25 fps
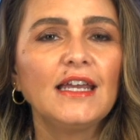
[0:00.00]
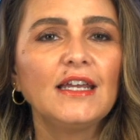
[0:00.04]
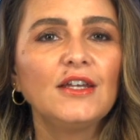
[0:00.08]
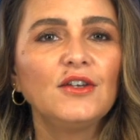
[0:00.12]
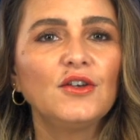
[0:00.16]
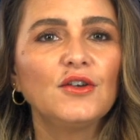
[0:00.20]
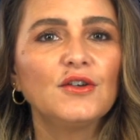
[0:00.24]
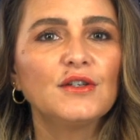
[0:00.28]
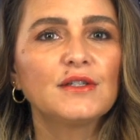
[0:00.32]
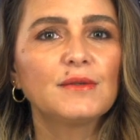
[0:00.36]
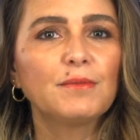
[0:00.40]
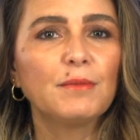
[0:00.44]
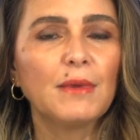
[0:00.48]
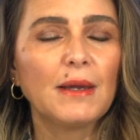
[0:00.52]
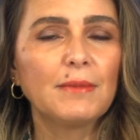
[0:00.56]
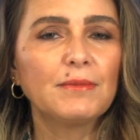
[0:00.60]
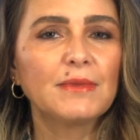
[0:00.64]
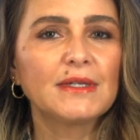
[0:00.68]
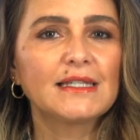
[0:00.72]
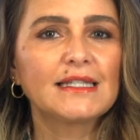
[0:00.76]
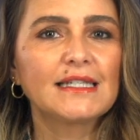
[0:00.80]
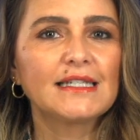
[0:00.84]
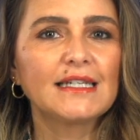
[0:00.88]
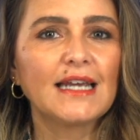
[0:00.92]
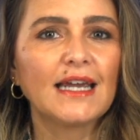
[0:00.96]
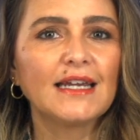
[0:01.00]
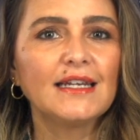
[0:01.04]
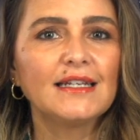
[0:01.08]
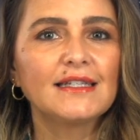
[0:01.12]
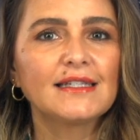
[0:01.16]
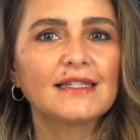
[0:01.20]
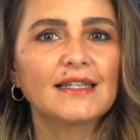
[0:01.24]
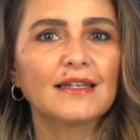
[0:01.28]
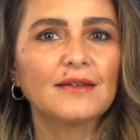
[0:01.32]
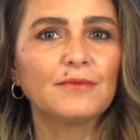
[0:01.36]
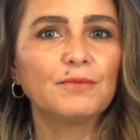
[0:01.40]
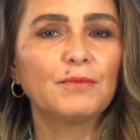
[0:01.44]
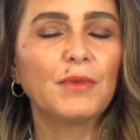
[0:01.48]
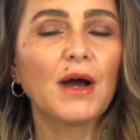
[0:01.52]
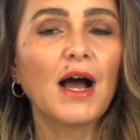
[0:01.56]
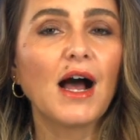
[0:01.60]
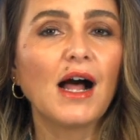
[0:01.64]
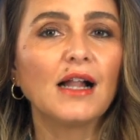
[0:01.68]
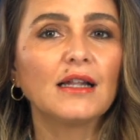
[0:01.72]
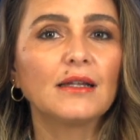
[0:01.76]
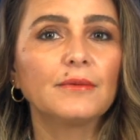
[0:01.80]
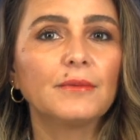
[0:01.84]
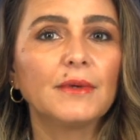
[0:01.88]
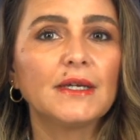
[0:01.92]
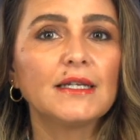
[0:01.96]
EU's member states and
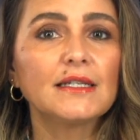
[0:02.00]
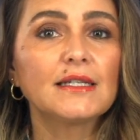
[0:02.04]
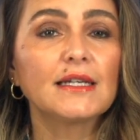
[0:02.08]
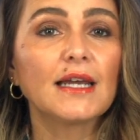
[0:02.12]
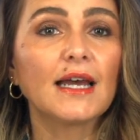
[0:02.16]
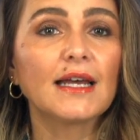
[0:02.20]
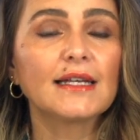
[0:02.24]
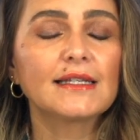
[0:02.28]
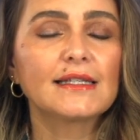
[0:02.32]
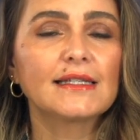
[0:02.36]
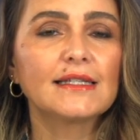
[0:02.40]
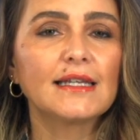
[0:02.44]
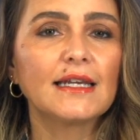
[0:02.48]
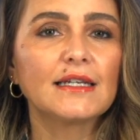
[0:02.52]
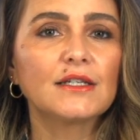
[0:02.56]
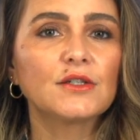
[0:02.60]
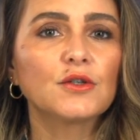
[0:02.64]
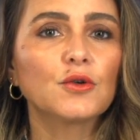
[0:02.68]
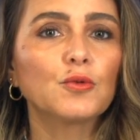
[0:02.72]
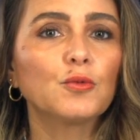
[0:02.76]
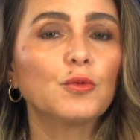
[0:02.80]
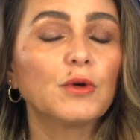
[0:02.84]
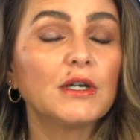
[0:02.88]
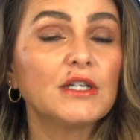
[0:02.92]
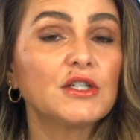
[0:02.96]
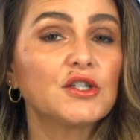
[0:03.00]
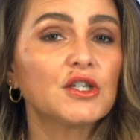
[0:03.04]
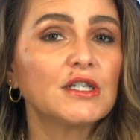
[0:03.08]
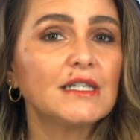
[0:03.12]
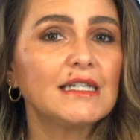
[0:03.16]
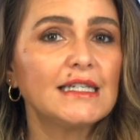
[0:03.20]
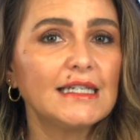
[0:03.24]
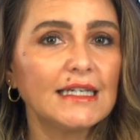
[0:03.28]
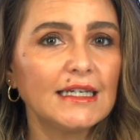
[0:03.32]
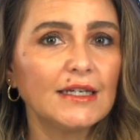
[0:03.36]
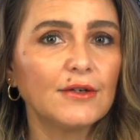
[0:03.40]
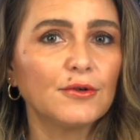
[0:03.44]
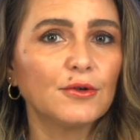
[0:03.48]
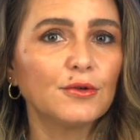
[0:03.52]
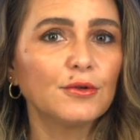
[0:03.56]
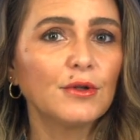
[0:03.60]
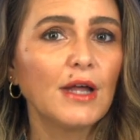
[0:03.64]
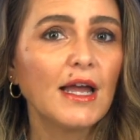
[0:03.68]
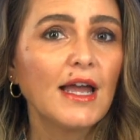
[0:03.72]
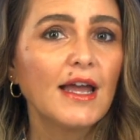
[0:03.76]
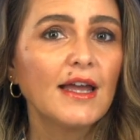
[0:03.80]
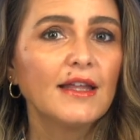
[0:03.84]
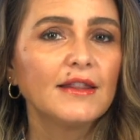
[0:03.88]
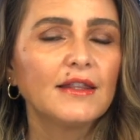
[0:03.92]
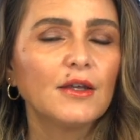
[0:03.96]
parliament are set to reach a deal
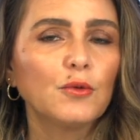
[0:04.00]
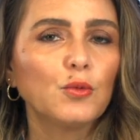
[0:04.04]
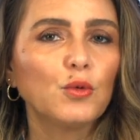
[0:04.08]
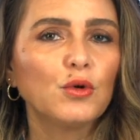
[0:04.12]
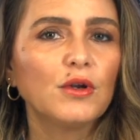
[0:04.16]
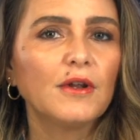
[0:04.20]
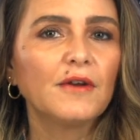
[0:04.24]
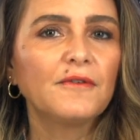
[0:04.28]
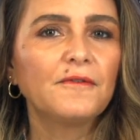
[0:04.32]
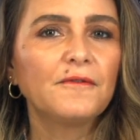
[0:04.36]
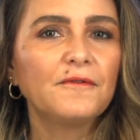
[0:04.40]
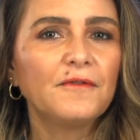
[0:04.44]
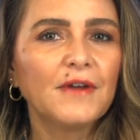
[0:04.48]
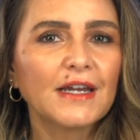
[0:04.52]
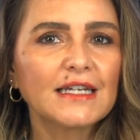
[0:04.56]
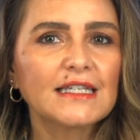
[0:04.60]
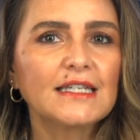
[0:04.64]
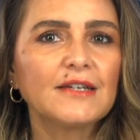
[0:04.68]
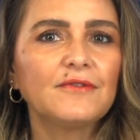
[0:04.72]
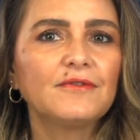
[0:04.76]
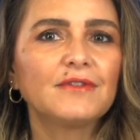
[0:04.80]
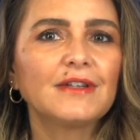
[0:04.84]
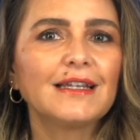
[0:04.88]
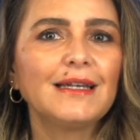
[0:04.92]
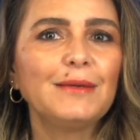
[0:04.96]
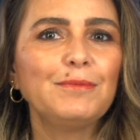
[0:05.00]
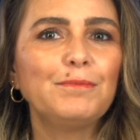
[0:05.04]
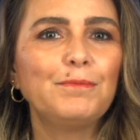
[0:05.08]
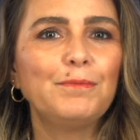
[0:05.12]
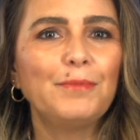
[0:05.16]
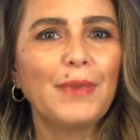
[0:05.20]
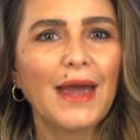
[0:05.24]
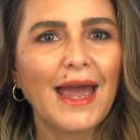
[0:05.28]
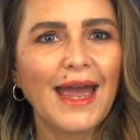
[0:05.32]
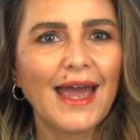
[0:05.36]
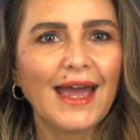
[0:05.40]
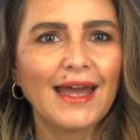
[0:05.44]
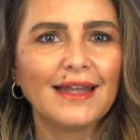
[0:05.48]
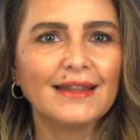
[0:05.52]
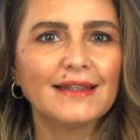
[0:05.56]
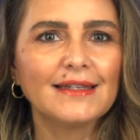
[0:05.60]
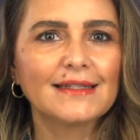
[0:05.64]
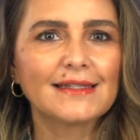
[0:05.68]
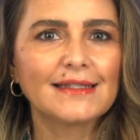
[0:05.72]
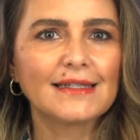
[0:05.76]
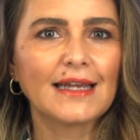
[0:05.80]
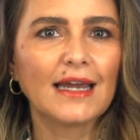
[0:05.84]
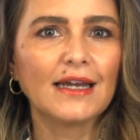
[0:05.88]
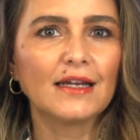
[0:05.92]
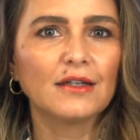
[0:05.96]
that would effectively ban the
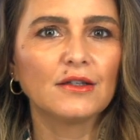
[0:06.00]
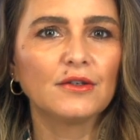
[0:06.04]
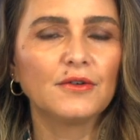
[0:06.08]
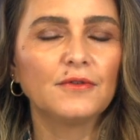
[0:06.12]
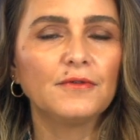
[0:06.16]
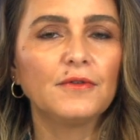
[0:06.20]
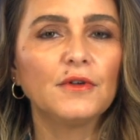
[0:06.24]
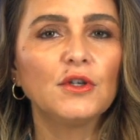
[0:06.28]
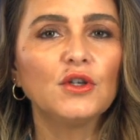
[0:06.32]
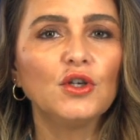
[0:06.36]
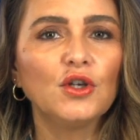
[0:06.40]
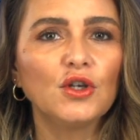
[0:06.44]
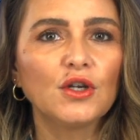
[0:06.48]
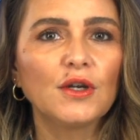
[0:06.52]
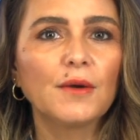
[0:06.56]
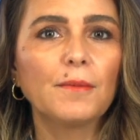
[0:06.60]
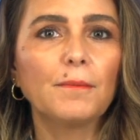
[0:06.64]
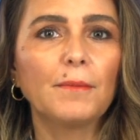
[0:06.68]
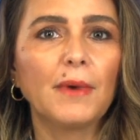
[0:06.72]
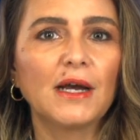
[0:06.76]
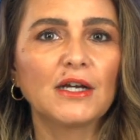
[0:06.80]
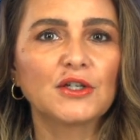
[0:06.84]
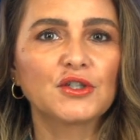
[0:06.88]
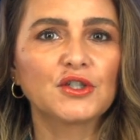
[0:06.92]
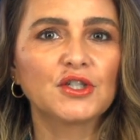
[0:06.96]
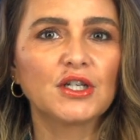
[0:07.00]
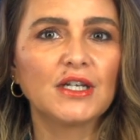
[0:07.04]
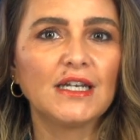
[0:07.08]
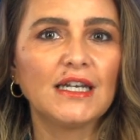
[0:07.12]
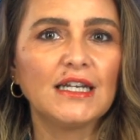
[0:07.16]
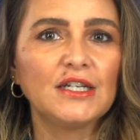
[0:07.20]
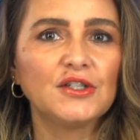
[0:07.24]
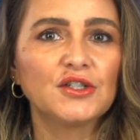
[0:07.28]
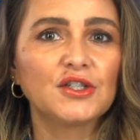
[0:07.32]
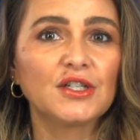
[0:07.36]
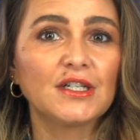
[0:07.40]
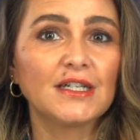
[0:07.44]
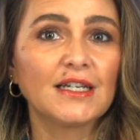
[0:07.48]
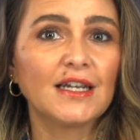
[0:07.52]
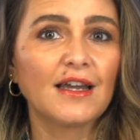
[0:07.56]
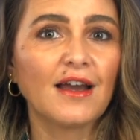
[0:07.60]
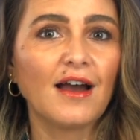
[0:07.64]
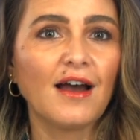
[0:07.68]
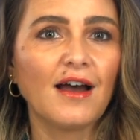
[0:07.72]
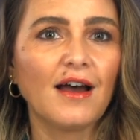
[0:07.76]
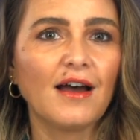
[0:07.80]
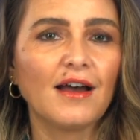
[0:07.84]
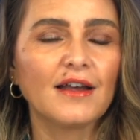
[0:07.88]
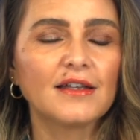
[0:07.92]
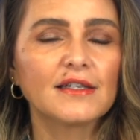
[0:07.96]
sale of new combustion engine
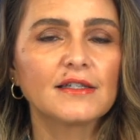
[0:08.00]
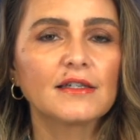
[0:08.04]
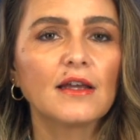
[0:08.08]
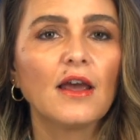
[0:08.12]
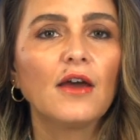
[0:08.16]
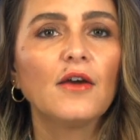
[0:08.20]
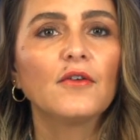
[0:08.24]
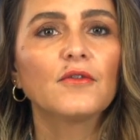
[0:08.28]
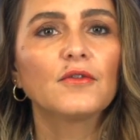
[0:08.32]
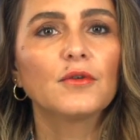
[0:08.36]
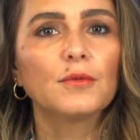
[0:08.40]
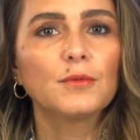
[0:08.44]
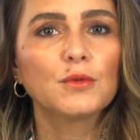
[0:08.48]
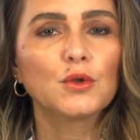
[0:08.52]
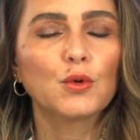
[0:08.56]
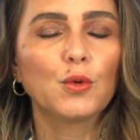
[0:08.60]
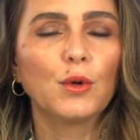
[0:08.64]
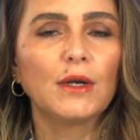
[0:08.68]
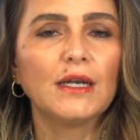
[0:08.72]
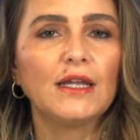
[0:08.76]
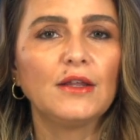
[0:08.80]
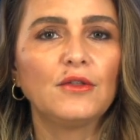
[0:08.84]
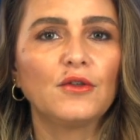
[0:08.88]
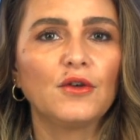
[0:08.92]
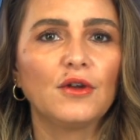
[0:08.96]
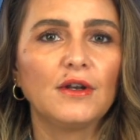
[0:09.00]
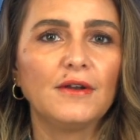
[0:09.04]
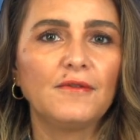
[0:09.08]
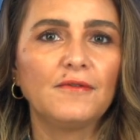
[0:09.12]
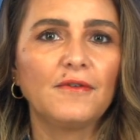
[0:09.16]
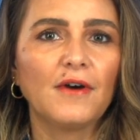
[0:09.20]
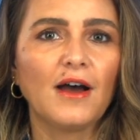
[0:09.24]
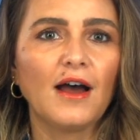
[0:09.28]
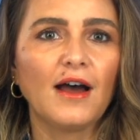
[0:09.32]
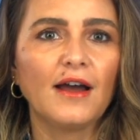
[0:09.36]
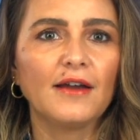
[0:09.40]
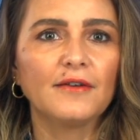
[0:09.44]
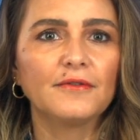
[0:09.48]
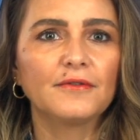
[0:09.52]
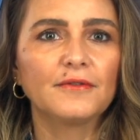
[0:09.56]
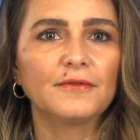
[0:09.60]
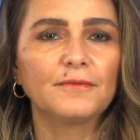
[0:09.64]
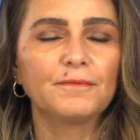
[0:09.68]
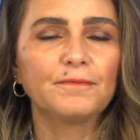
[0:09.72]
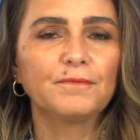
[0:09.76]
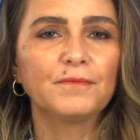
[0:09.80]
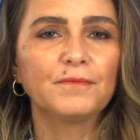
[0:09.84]
cars from 2035.